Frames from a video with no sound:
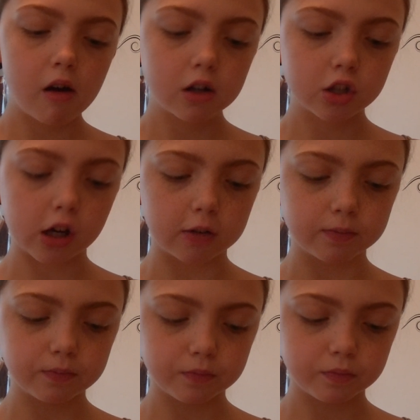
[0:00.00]
So,
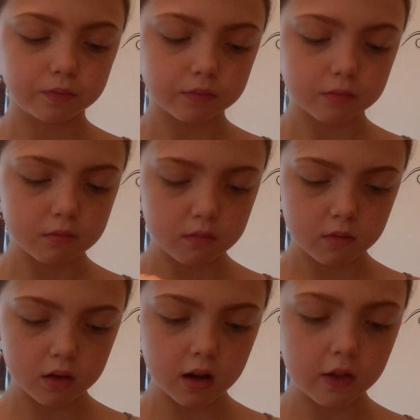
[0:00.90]

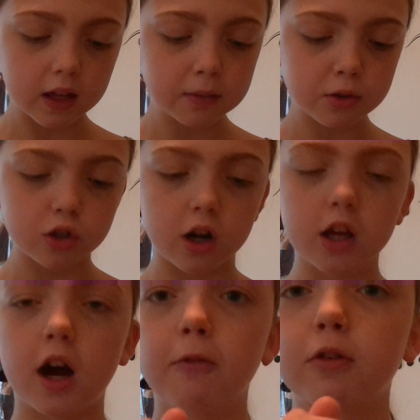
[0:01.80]
I think I'm starting
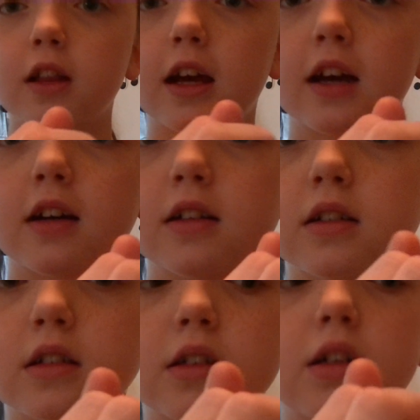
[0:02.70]
off with like
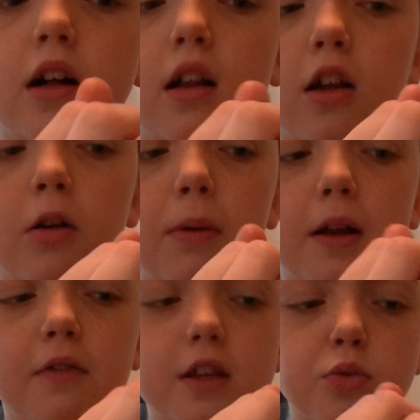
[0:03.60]
a little bit
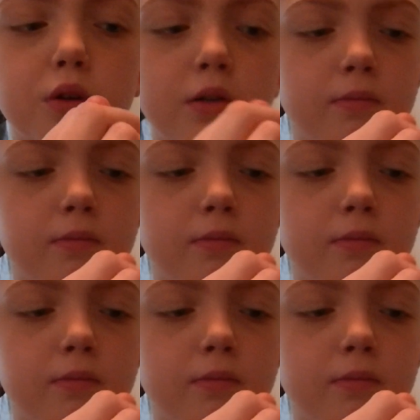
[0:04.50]
of this one.